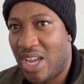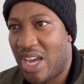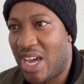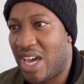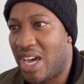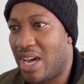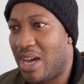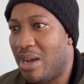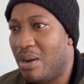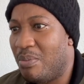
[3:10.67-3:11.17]

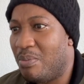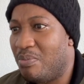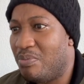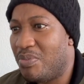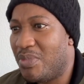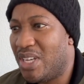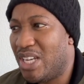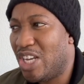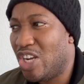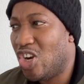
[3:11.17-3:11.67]

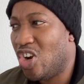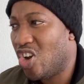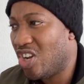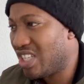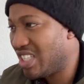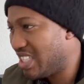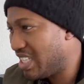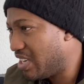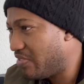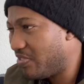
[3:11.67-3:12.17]
um
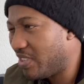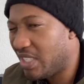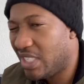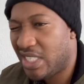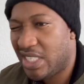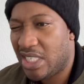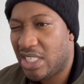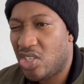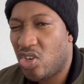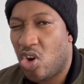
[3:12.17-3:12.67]

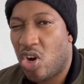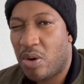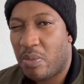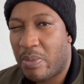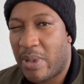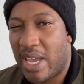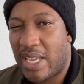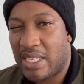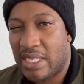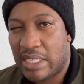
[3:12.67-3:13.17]
longevity on
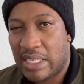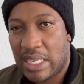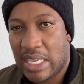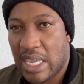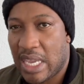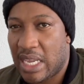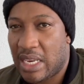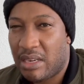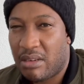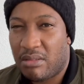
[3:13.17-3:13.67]
my
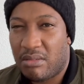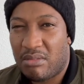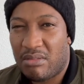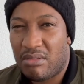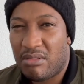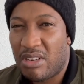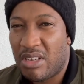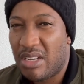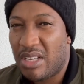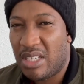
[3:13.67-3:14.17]

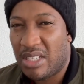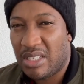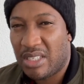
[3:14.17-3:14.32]
skin